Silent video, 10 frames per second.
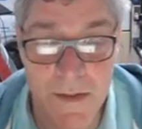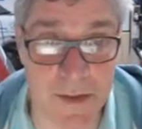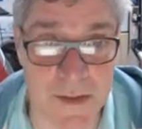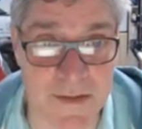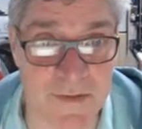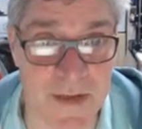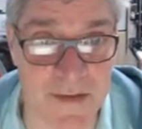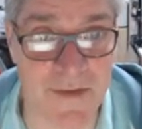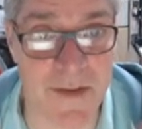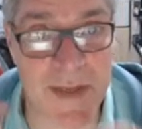that is
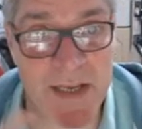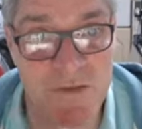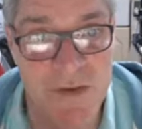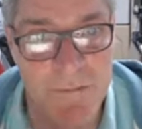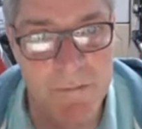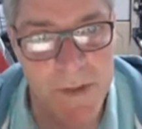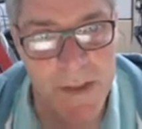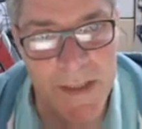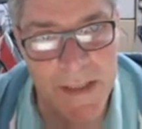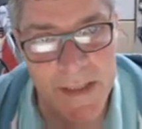effectively being driven
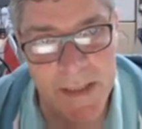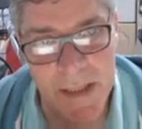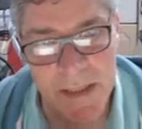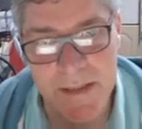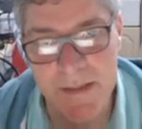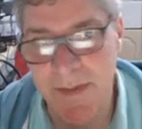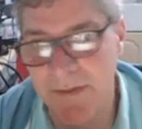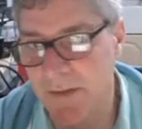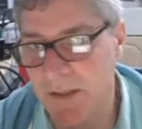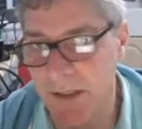by the uh,
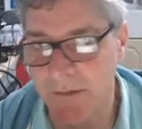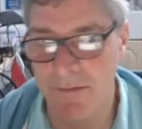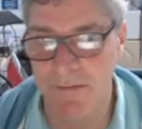ECP5,